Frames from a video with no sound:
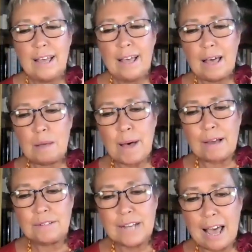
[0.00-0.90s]

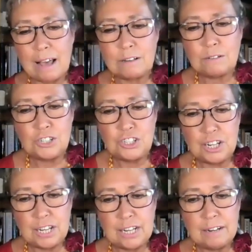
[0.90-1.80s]
about how
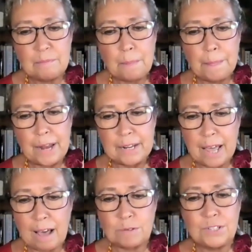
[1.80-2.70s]
she
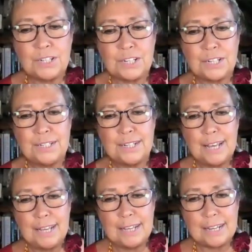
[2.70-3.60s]
encountered
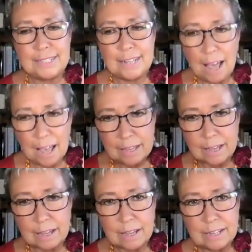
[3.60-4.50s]
a
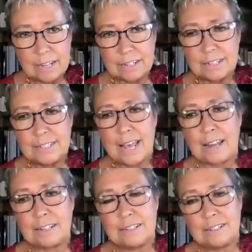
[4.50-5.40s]
tiger in a
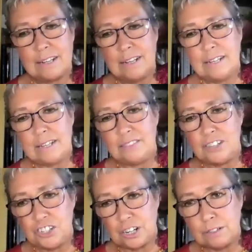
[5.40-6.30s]
tent in the
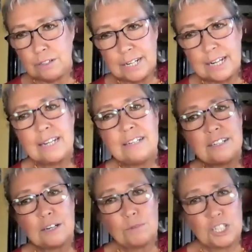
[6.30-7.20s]
jungle in
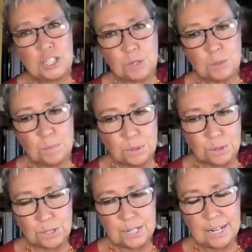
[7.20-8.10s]
India where she was
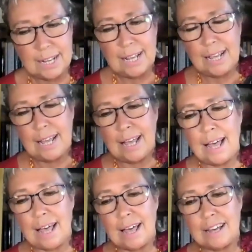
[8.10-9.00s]
born
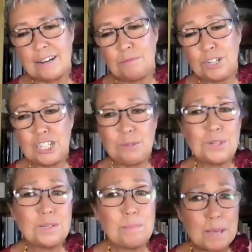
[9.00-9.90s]
when she
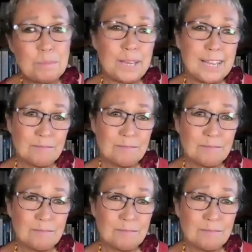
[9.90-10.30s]
was a baby.